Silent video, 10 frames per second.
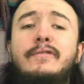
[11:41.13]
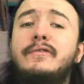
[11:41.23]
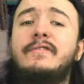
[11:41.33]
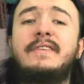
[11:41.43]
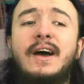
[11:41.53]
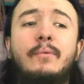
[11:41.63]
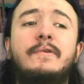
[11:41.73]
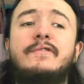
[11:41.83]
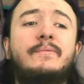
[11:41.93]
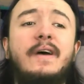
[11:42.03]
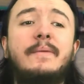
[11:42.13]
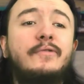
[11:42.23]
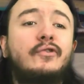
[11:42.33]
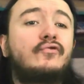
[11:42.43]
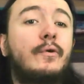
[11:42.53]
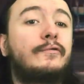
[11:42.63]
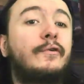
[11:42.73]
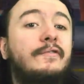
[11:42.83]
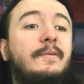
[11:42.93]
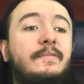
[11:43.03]
also doesn't help that sometimes the controls
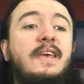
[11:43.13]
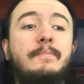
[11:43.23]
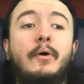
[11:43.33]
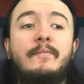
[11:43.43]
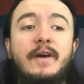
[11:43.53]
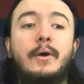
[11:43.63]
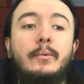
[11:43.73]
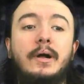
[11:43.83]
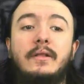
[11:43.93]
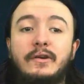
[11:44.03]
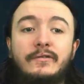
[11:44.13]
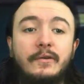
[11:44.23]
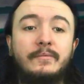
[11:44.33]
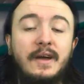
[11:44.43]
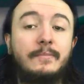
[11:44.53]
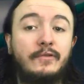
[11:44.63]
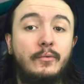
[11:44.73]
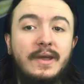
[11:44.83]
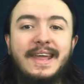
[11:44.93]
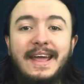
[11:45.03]
don't seem to keep up very well and can sometimes
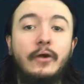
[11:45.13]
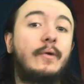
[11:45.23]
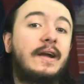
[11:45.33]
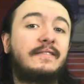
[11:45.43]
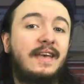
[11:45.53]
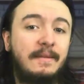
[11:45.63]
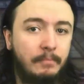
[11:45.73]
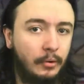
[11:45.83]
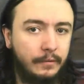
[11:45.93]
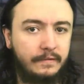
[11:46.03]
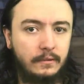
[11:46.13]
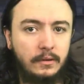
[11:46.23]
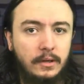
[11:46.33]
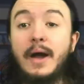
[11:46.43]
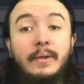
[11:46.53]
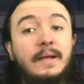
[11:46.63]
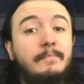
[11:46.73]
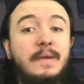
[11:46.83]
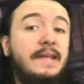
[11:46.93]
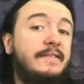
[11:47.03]
do an incorrect input. Now, I will
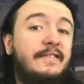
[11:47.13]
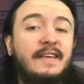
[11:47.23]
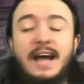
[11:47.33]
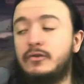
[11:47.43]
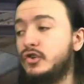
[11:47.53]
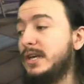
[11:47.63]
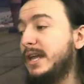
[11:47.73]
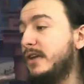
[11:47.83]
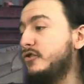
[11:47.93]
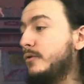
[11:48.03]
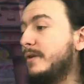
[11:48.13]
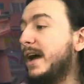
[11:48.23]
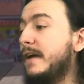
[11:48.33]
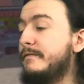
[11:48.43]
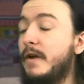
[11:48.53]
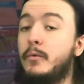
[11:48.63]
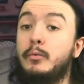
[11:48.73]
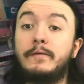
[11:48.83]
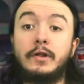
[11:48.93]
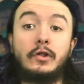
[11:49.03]
admit this is actually an issue that I have
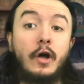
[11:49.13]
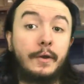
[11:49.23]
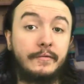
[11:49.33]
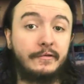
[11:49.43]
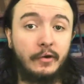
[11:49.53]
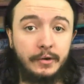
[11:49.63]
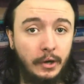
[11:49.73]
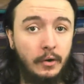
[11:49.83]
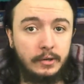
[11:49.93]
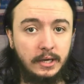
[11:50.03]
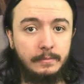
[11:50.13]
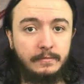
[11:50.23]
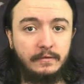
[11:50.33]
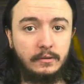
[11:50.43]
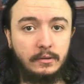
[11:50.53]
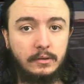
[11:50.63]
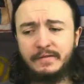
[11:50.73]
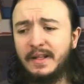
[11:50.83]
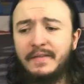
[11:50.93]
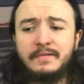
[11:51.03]
found with a lot of the Tony Hawk games, so I
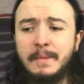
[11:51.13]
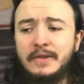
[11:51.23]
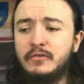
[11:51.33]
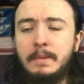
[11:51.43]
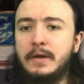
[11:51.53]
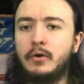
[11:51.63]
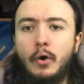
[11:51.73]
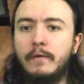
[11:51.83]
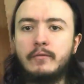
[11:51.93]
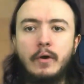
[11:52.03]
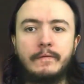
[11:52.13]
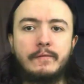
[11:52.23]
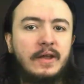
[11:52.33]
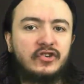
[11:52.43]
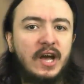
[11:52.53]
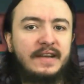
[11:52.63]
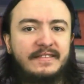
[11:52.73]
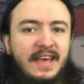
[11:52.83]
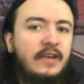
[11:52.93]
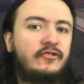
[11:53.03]
feel like this might just be an overall
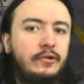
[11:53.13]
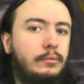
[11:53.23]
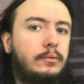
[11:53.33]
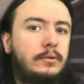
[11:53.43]
franchise issue.